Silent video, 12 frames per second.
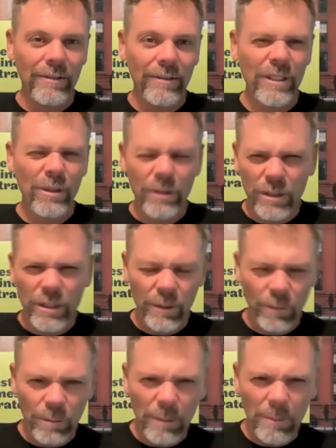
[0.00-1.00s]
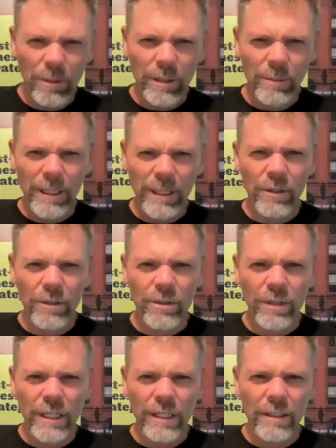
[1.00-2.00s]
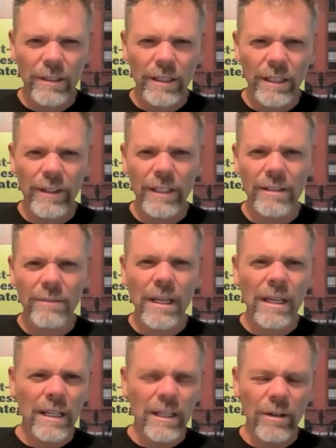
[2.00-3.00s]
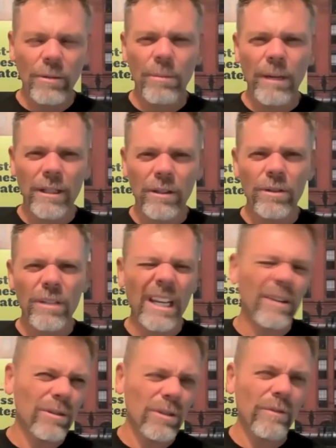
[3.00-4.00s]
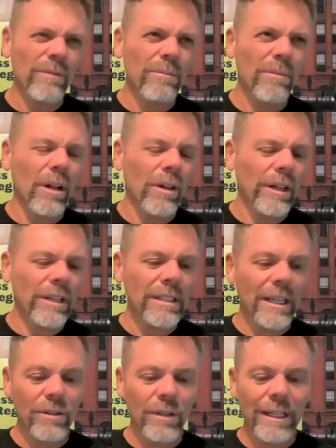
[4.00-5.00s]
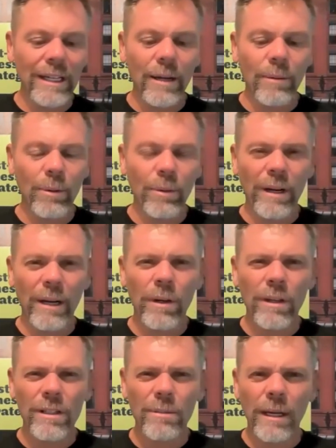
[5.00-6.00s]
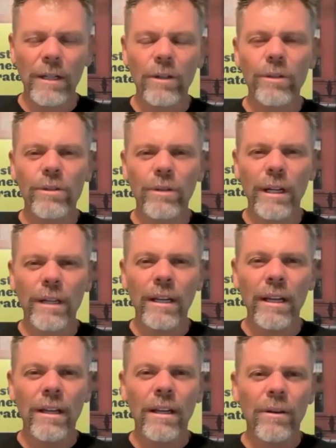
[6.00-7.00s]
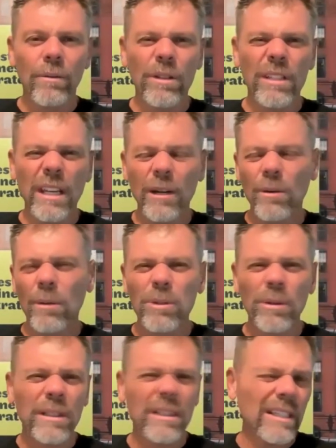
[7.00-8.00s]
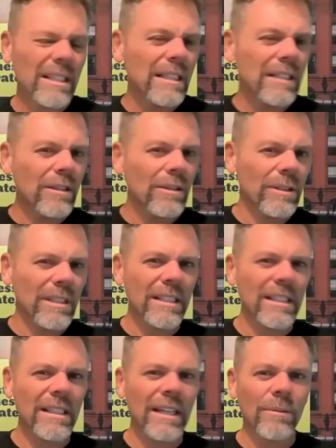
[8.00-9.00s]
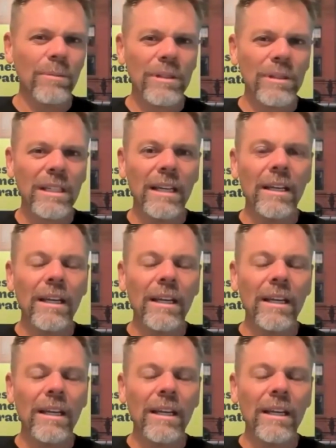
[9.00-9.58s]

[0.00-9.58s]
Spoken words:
So interesting. When people look at my close rate and they, I don't do a lot of sales right now, but when I was, my close rate was anywhere between 62 and 69%.